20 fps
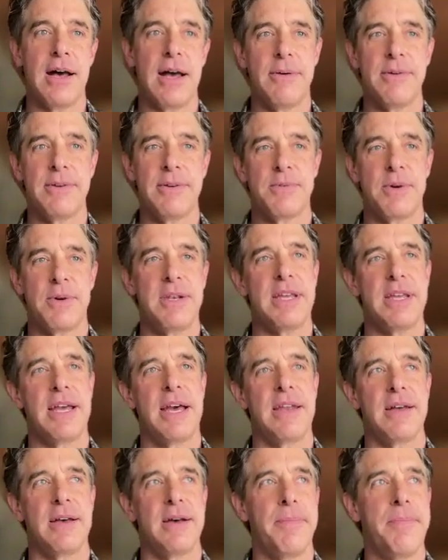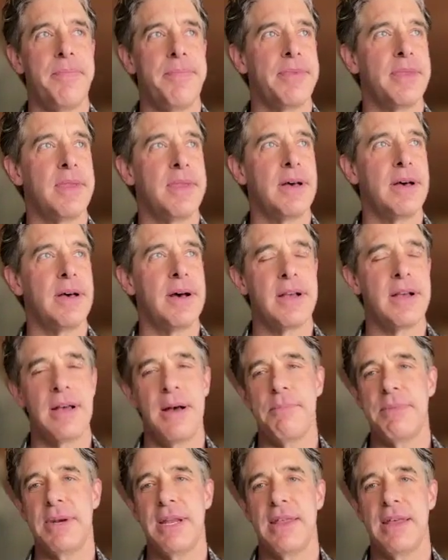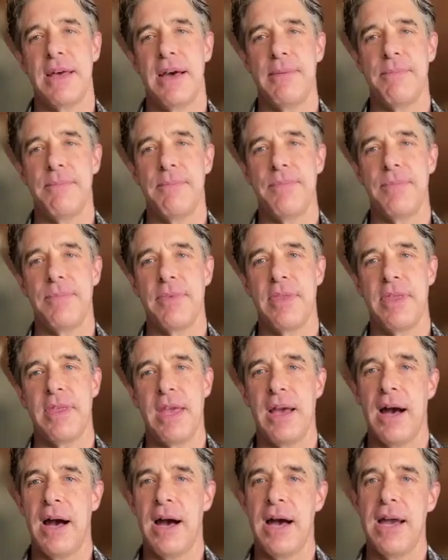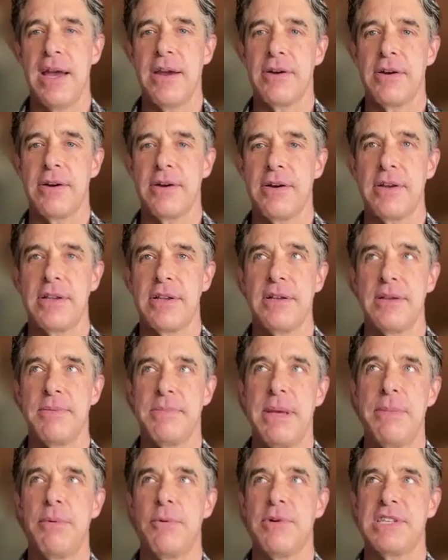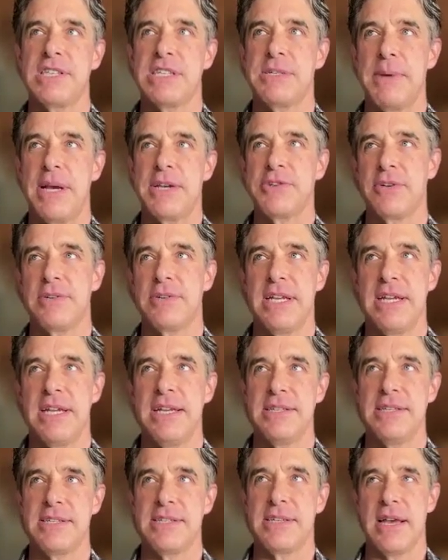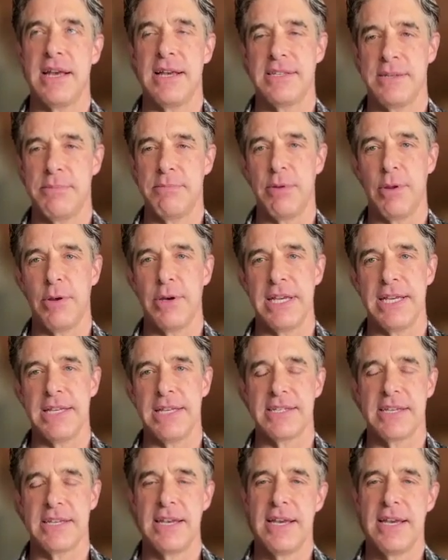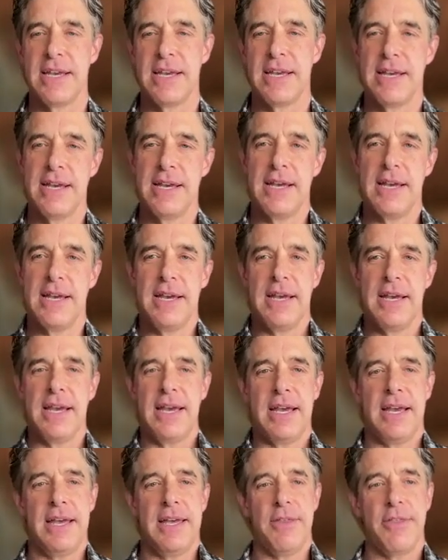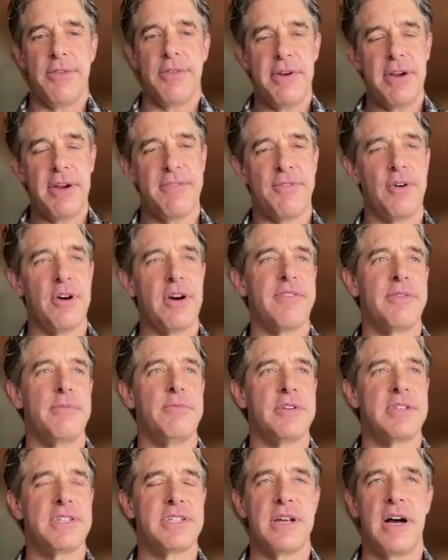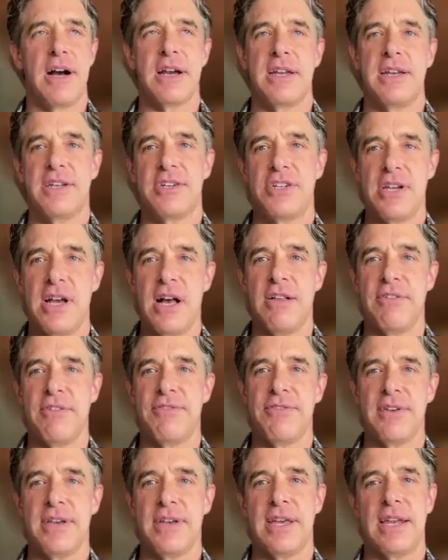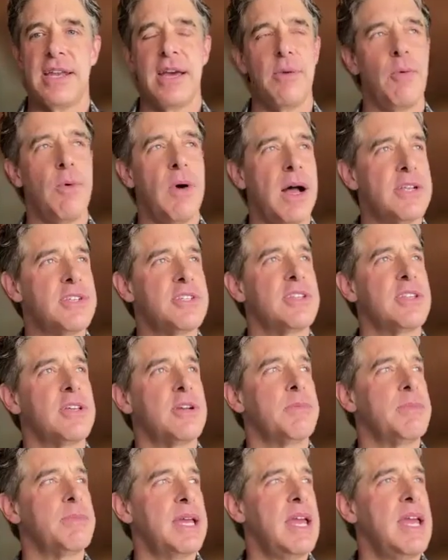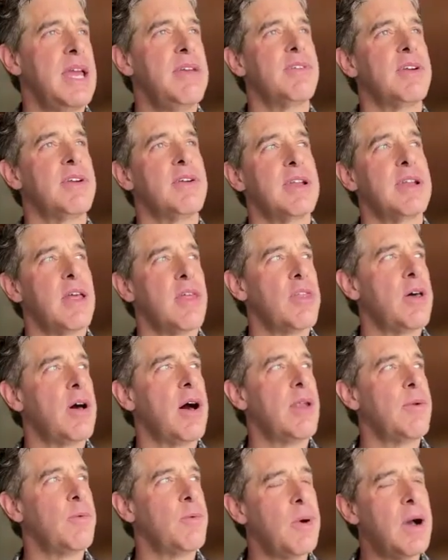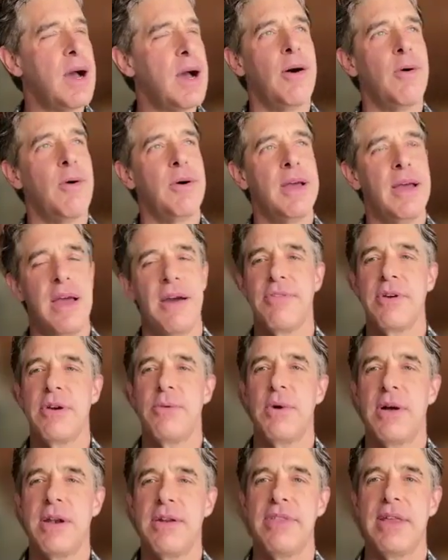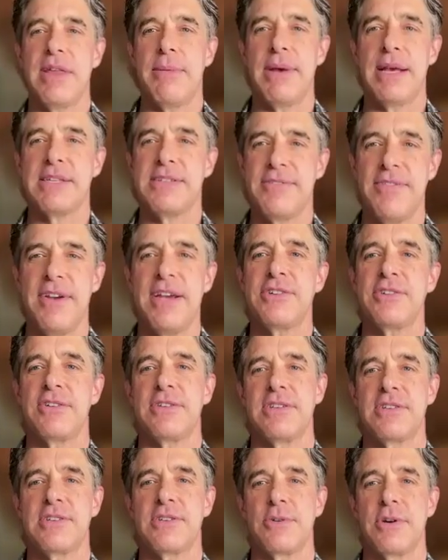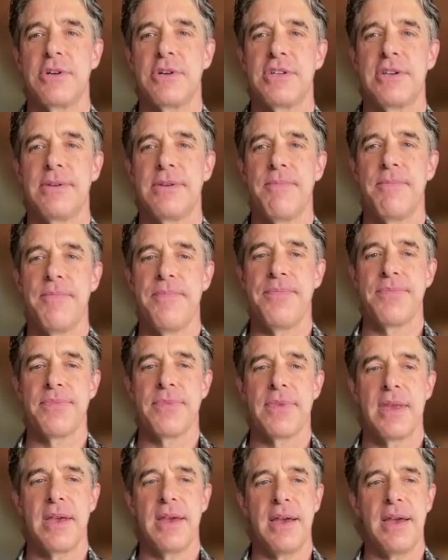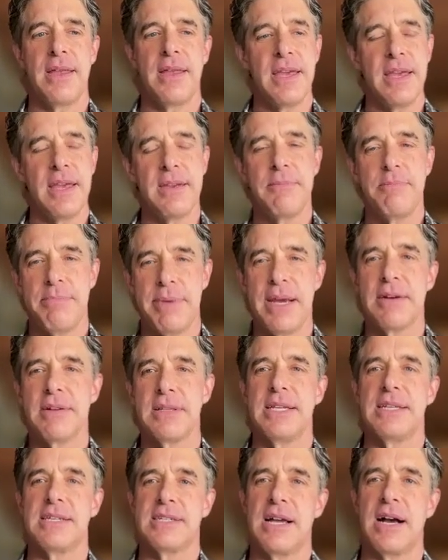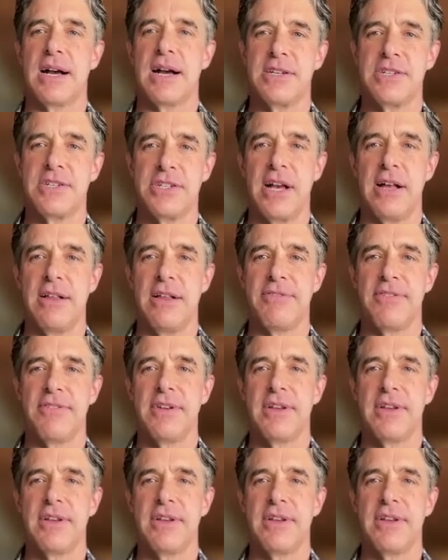was one day at a company that they hired people with special needs as employees. And three or four of them were stocking a shelf. And I watched their behavior and I thought, wow, every one of them has facial distortion and they can barely stock a shelf.